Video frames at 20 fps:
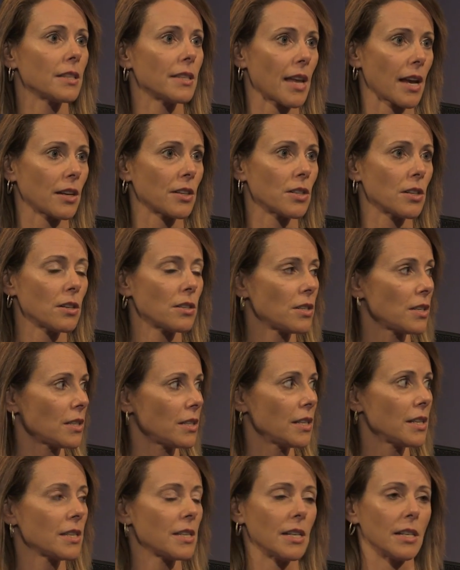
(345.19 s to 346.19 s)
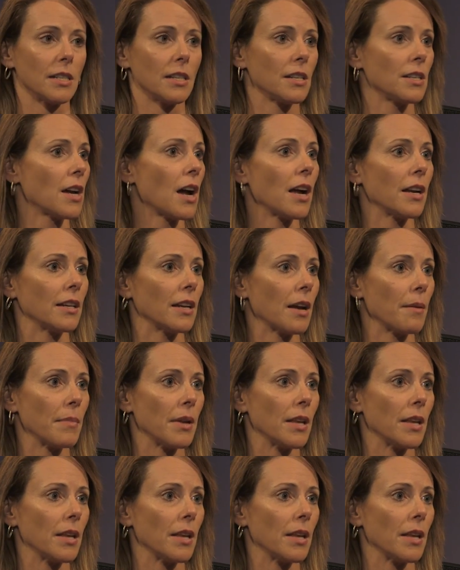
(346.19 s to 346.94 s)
sector. Just listening to Tanya, I